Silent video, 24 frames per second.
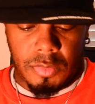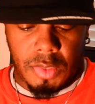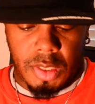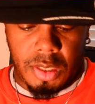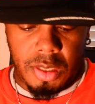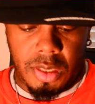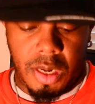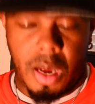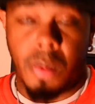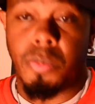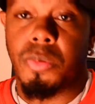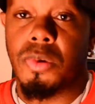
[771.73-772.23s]

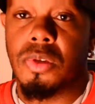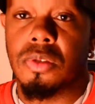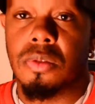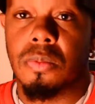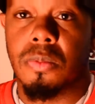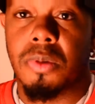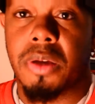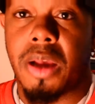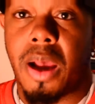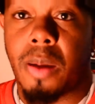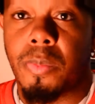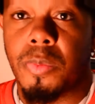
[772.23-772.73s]
And I put some
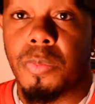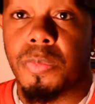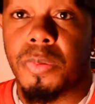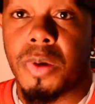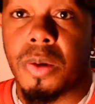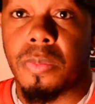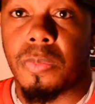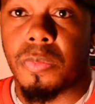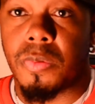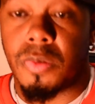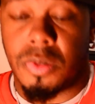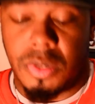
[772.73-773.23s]
copy
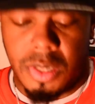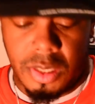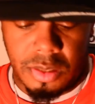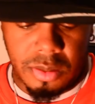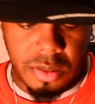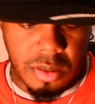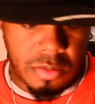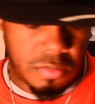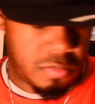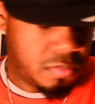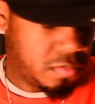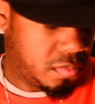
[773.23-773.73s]
paper in that thing